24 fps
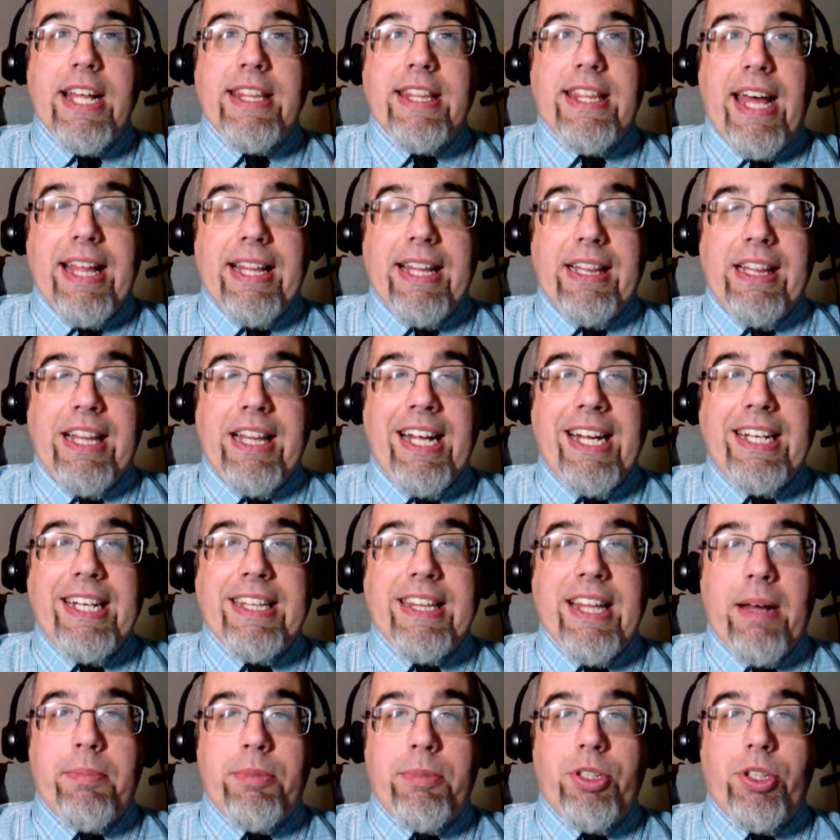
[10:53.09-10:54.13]
that link
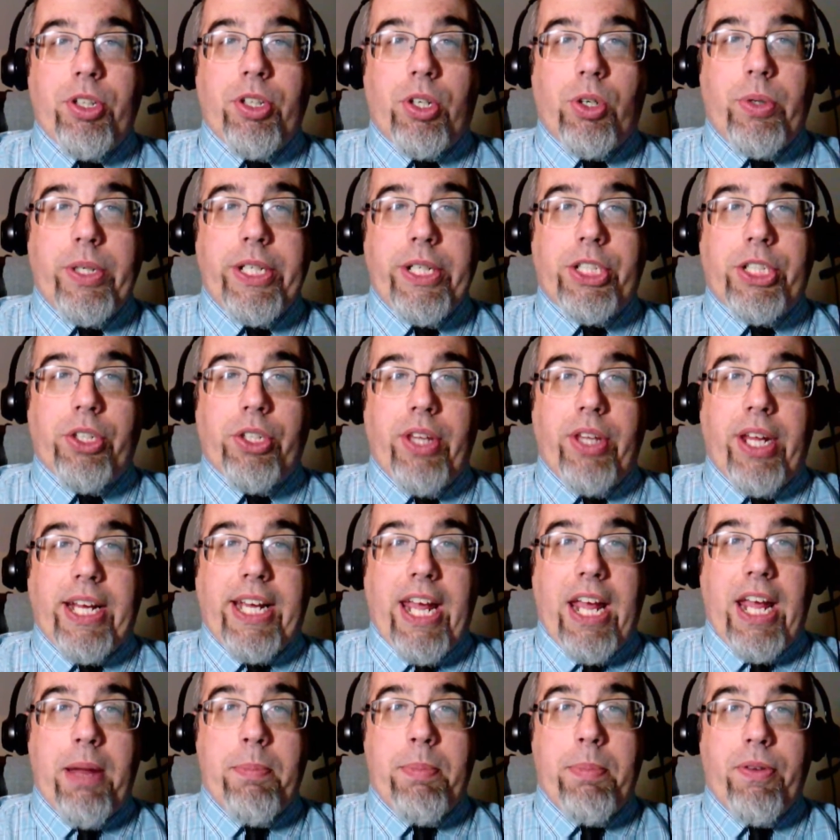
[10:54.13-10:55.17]
them to the creature that
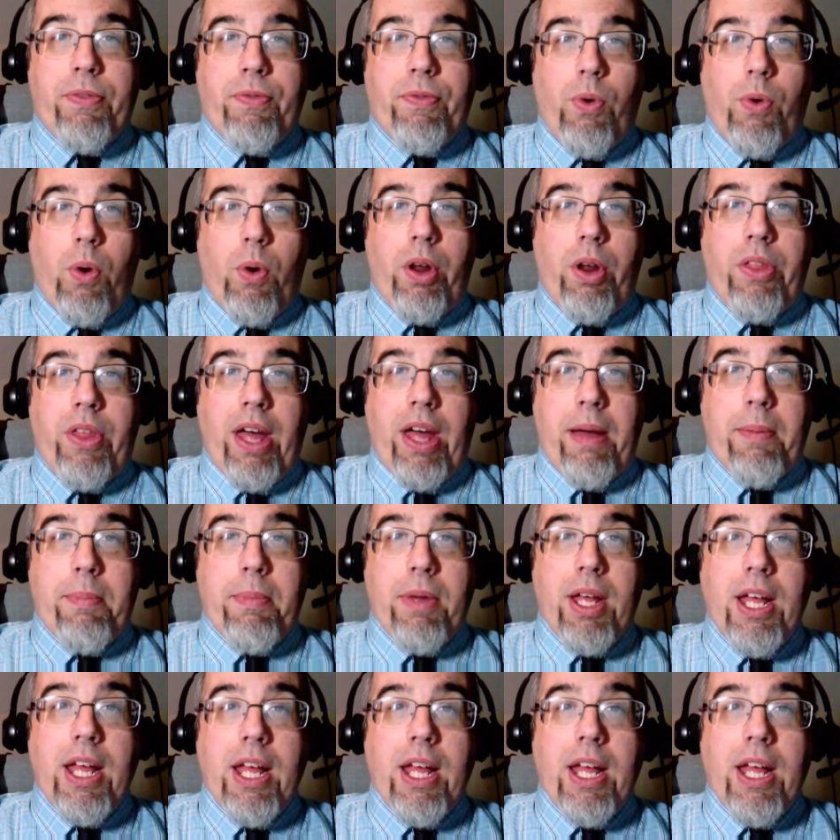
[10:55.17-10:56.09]
came before them,